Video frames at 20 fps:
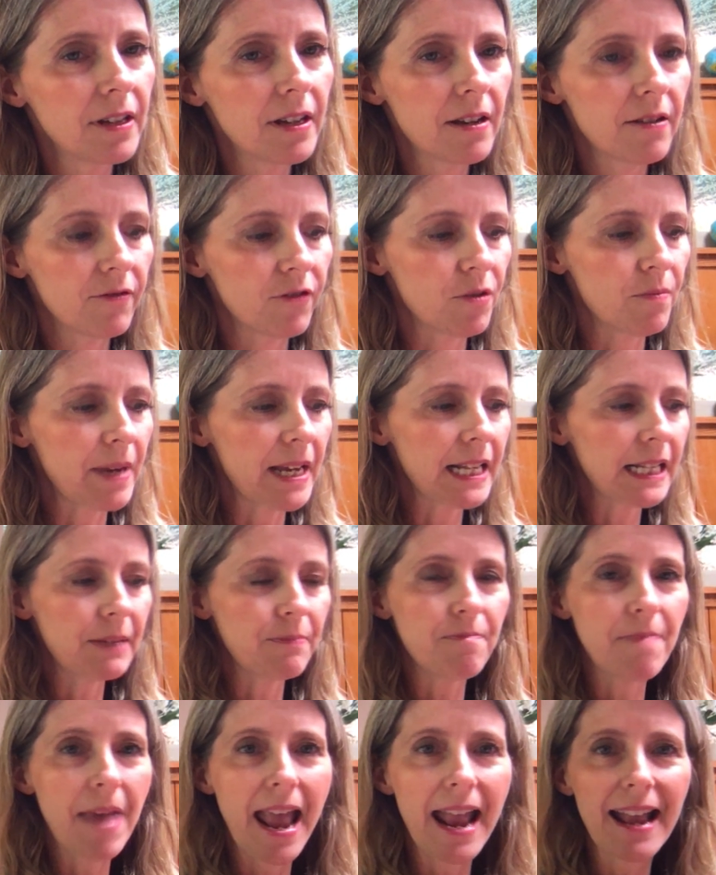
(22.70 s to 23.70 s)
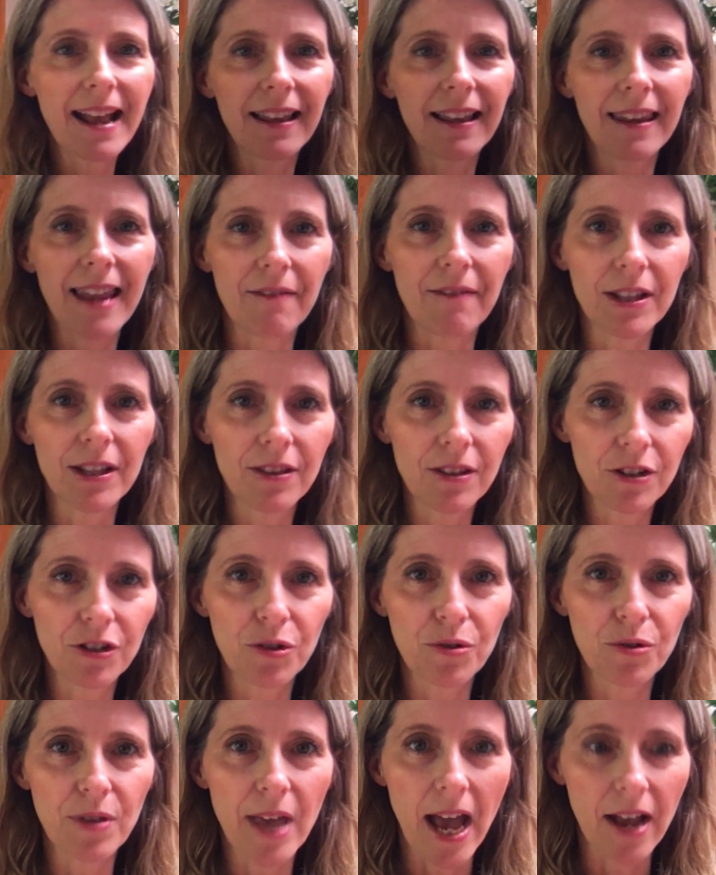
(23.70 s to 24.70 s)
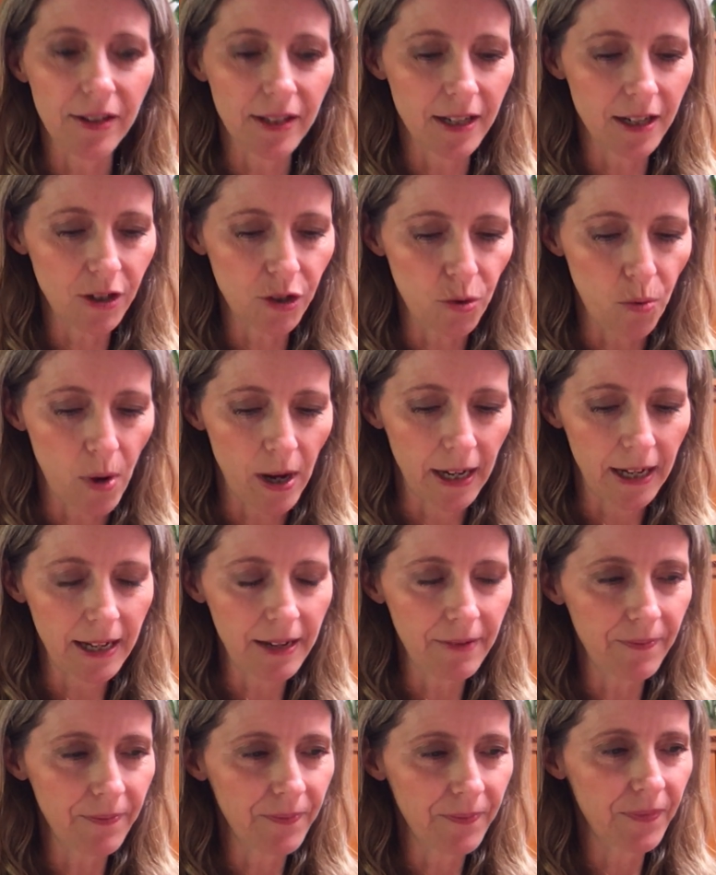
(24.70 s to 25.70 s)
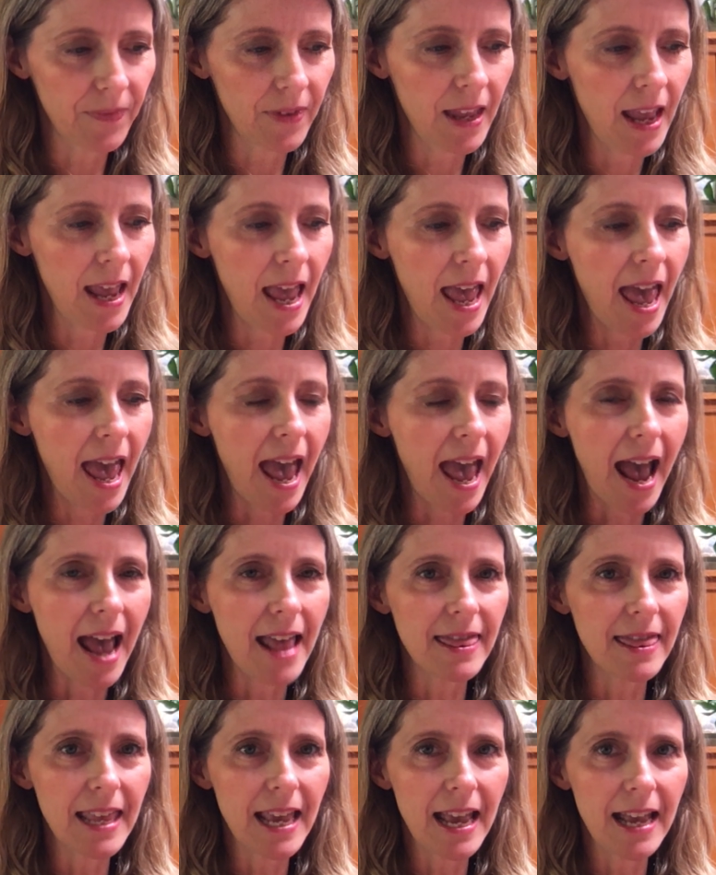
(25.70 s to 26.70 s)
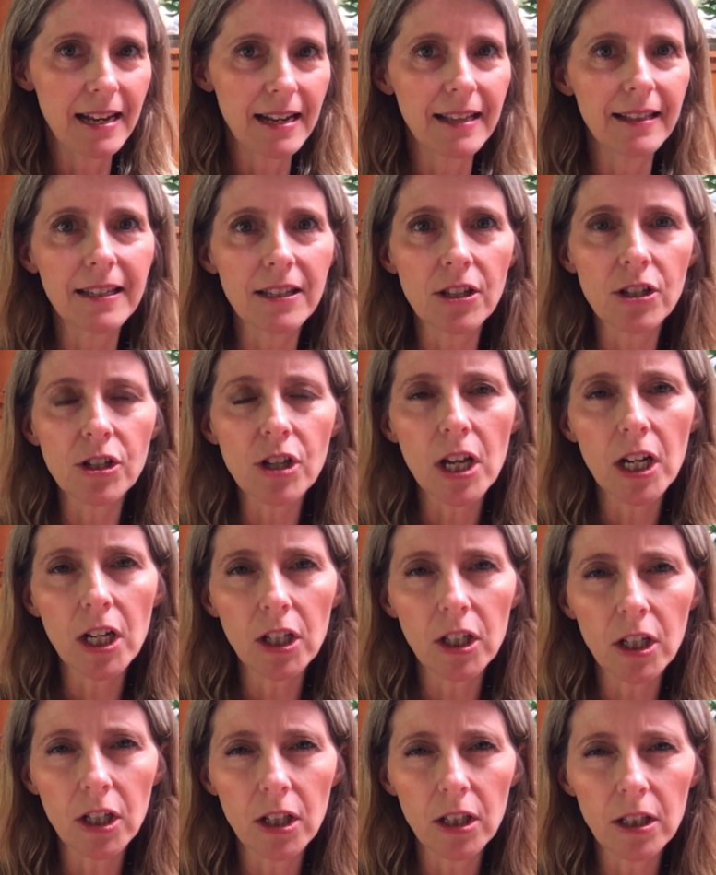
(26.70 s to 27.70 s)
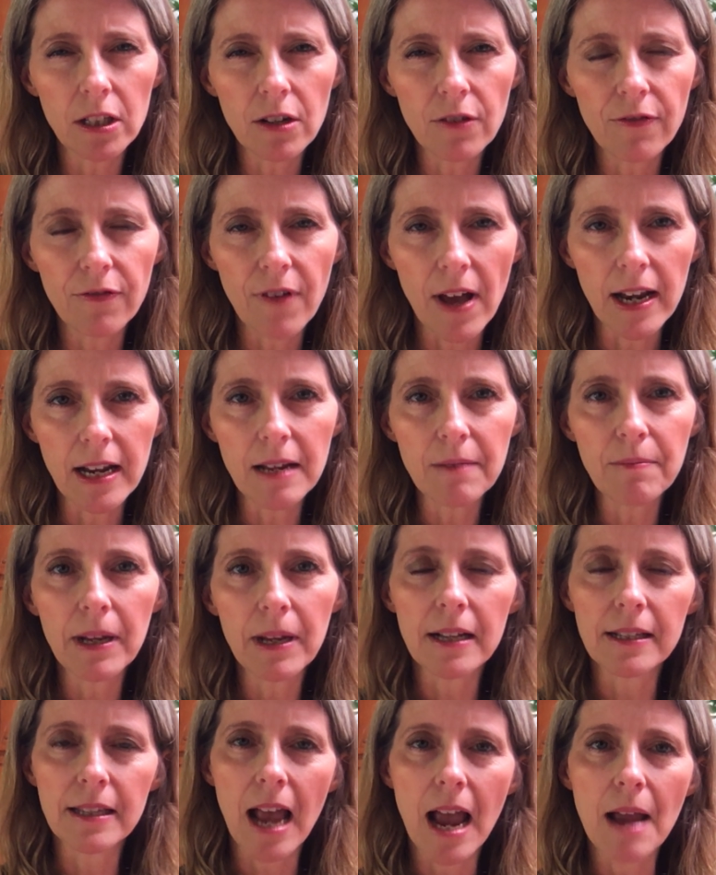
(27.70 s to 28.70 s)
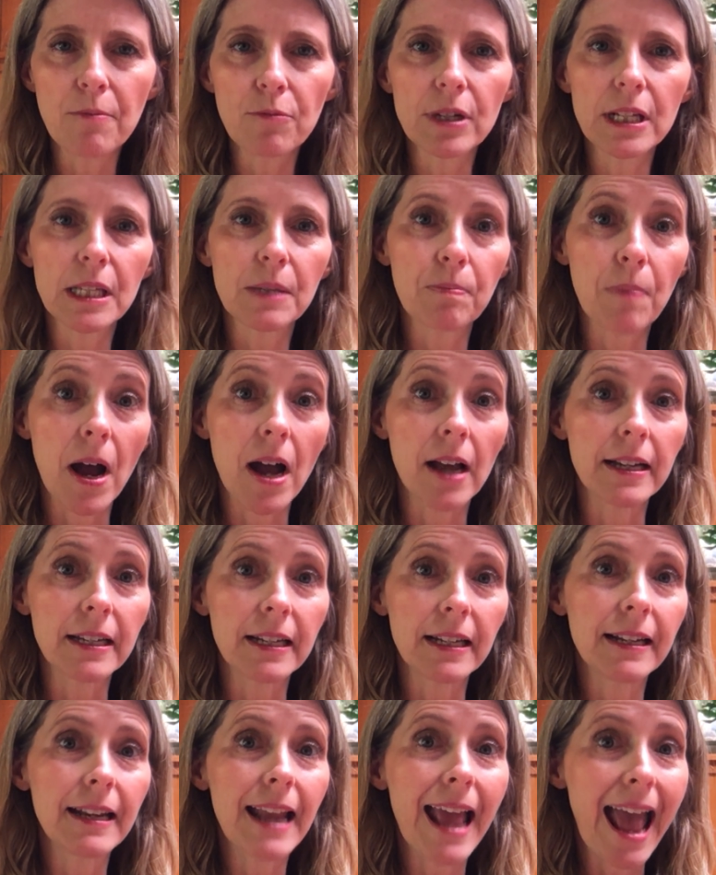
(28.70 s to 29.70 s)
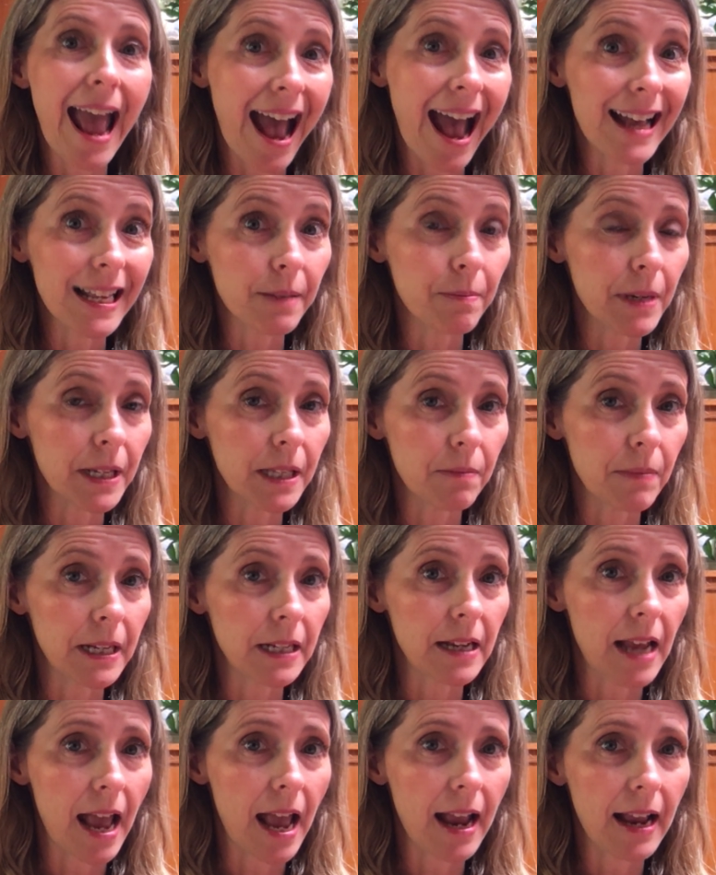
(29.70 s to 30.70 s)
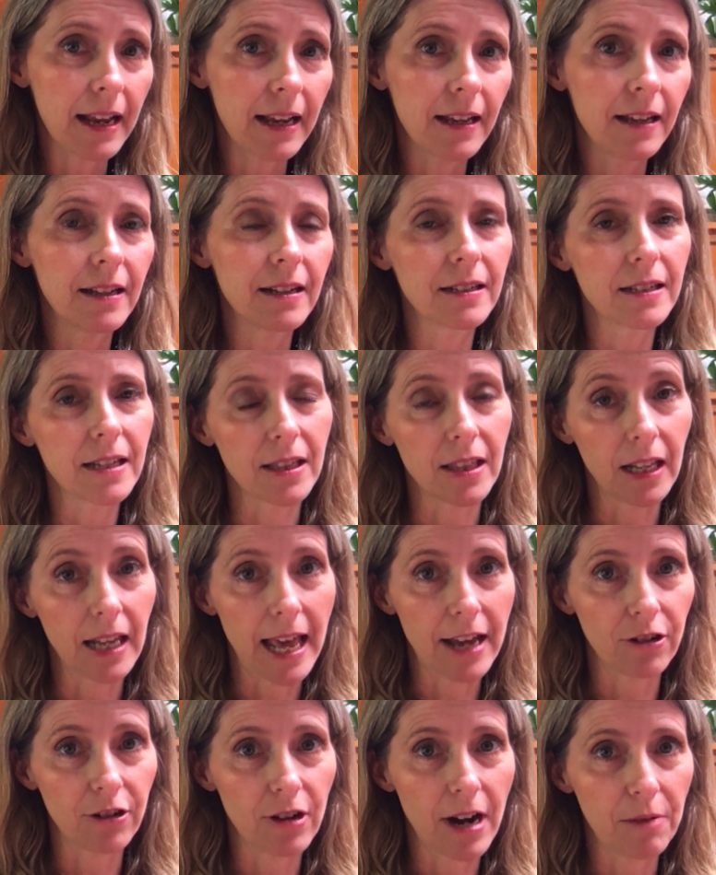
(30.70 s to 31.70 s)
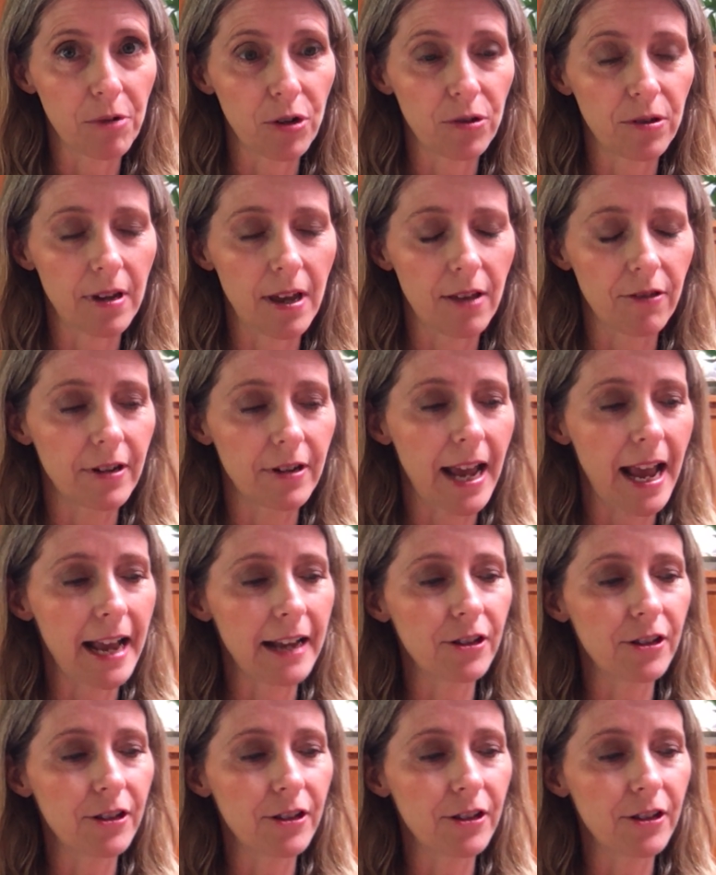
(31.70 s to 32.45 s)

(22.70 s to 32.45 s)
For me, it's May 11th, 2020. And then this is going to look a little funny because I'm responding as Miss Minier to the letter I wrote the other day.